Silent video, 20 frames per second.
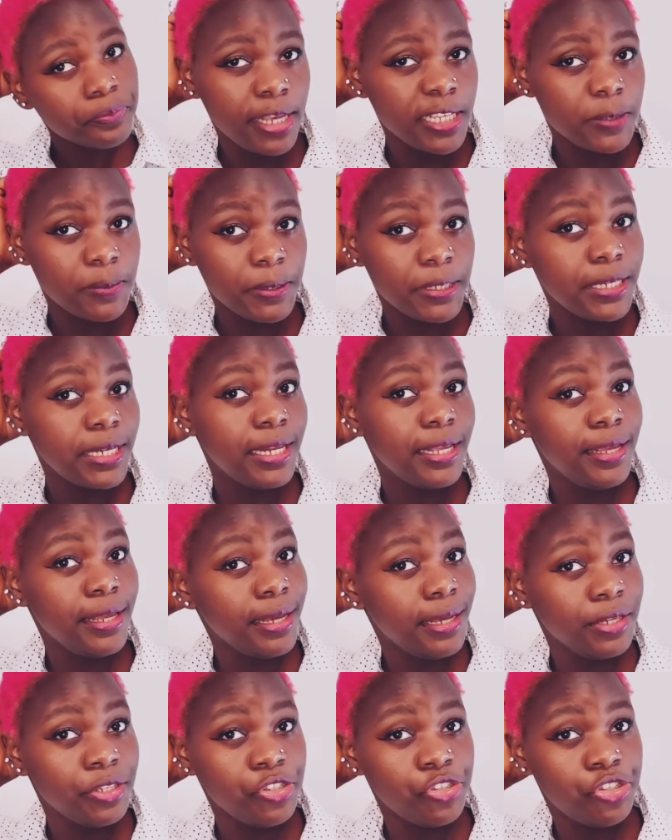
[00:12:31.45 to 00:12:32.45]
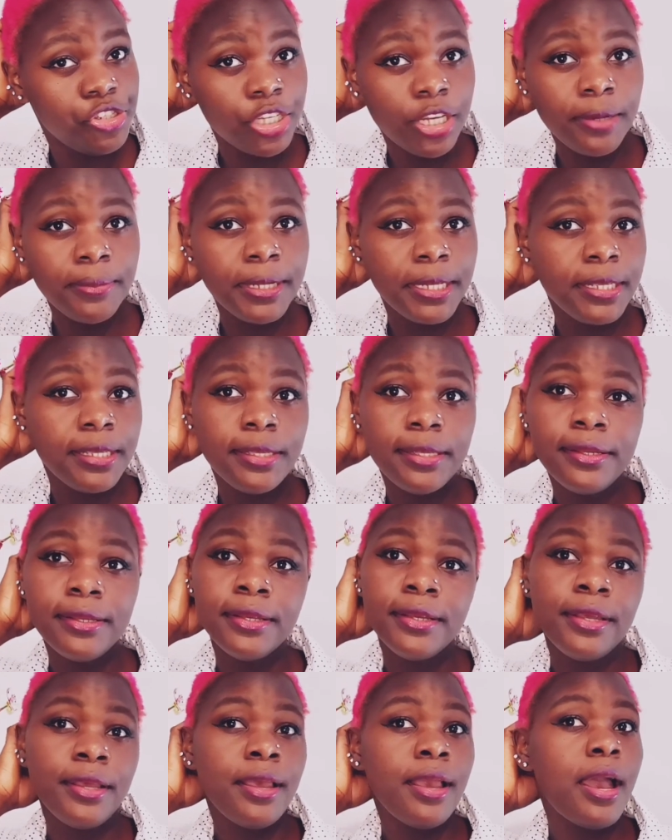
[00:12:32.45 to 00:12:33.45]
especially here in
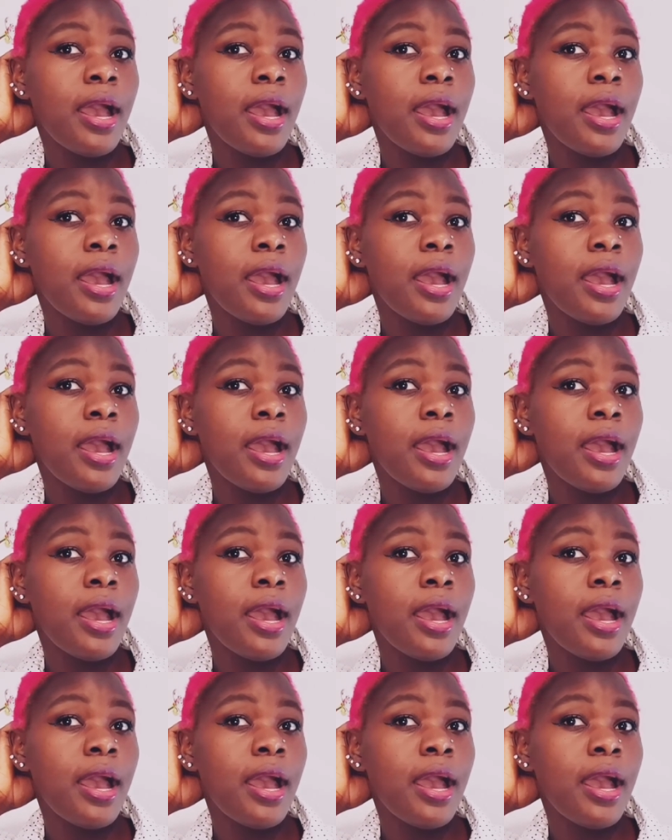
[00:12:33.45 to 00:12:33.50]
Germany,